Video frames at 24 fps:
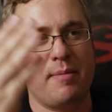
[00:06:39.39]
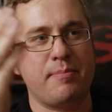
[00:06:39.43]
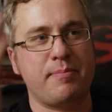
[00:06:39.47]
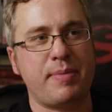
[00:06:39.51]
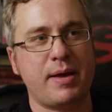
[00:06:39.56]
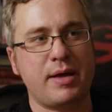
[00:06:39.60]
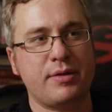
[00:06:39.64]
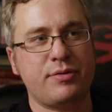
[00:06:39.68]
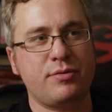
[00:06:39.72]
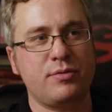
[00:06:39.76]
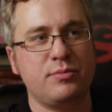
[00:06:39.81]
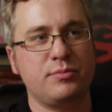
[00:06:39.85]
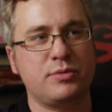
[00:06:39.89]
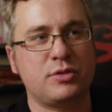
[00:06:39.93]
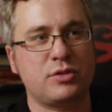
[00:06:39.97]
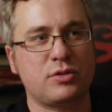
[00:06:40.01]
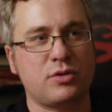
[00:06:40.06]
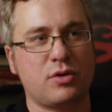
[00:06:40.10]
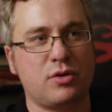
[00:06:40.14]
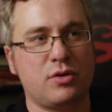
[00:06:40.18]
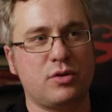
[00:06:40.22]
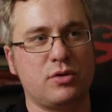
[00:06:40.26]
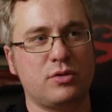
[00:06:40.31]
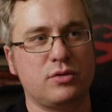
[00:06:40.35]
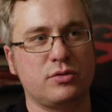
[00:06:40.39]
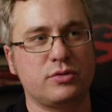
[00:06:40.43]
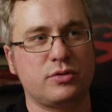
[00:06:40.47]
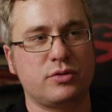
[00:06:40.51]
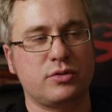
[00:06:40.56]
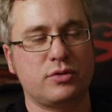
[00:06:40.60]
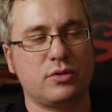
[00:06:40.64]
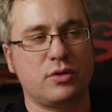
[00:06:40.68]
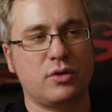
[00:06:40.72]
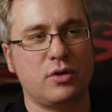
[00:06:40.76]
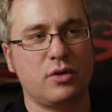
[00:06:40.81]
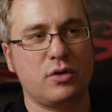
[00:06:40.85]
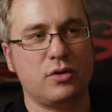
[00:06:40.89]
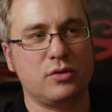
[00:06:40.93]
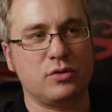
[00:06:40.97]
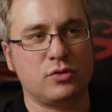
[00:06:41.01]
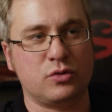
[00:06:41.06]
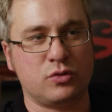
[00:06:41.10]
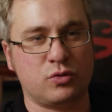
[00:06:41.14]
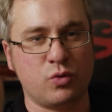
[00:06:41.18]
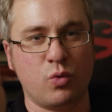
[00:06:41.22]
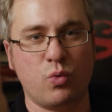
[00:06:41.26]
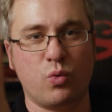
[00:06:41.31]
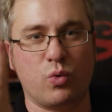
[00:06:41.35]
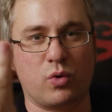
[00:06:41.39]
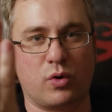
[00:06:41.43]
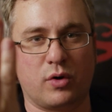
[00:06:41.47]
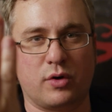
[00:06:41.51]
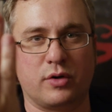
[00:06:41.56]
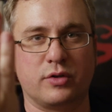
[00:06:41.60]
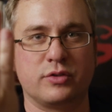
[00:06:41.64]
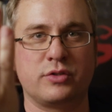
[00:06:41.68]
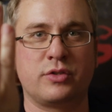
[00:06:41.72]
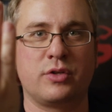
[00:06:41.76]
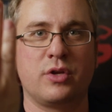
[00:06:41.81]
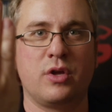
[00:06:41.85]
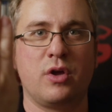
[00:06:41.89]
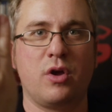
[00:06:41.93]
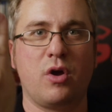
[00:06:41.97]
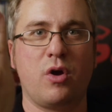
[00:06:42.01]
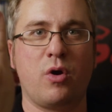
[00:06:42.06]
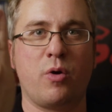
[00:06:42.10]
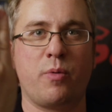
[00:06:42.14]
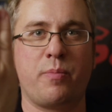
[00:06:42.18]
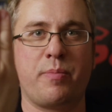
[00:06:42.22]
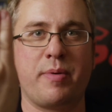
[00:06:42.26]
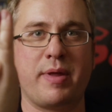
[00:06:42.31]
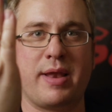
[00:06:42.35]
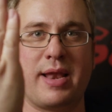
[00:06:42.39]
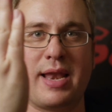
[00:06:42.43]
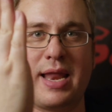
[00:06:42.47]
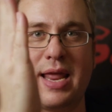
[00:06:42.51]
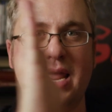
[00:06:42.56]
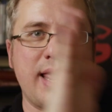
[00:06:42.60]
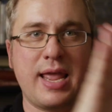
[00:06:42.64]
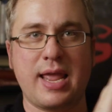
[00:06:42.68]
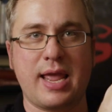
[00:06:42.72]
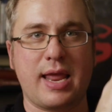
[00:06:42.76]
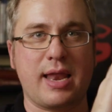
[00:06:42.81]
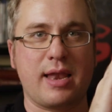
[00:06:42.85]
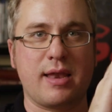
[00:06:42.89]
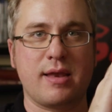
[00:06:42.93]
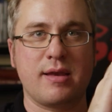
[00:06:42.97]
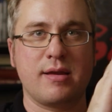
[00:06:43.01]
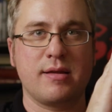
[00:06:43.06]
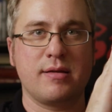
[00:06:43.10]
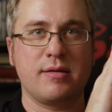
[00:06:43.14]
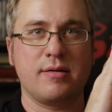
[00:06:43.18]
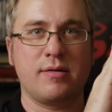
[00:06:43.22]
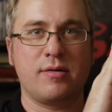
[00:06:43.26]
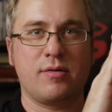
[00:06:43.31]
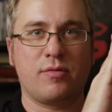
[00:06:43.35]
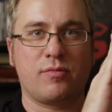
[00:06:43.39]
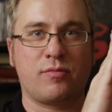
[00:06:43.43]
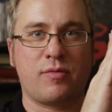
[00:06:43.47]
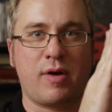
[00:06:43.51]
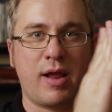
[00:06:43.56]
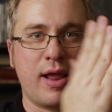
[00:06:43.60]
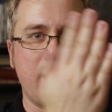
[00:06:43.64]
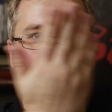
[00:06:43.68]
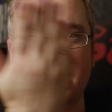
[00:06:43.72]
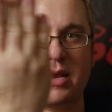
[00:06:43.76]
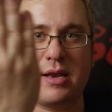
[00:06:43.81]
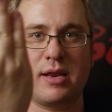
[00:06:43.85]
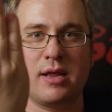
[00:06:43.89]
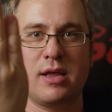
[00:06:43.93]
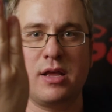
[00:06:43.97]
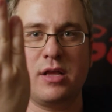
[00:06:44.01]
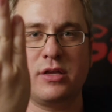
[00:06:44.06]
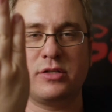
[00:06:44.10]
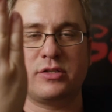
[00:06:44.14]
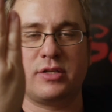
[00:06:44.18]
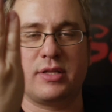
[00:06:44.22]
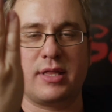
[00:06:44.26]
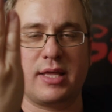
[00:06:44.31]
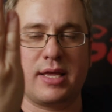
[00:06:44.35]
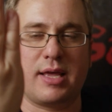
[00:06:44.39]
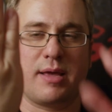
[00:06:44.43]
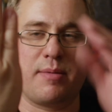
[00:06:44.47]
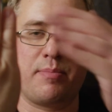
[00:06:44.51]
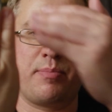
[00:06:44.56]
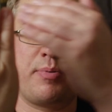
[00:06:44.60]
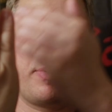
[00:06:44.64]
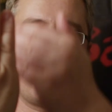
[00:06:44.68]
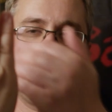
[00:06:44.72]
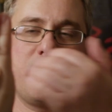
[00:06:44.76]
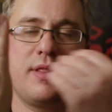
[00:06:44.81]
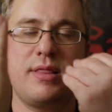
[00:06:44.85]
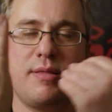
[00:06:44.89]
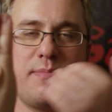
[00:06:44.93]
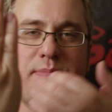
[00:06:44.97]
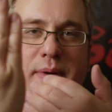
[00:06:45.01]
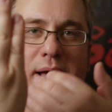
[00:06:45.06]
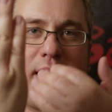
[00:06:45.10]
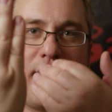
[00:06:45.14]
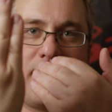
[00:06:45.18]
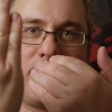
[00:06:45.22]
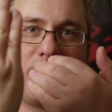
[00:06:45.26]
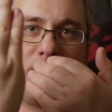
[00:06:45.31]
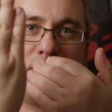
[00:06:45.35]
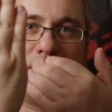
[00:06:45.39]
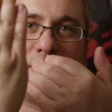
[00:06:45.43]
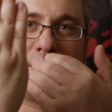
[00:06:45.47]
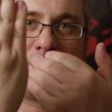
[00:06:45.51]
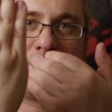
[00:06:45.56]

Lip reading: Bathroom stalls doors open in, right? So they get put in the bathroom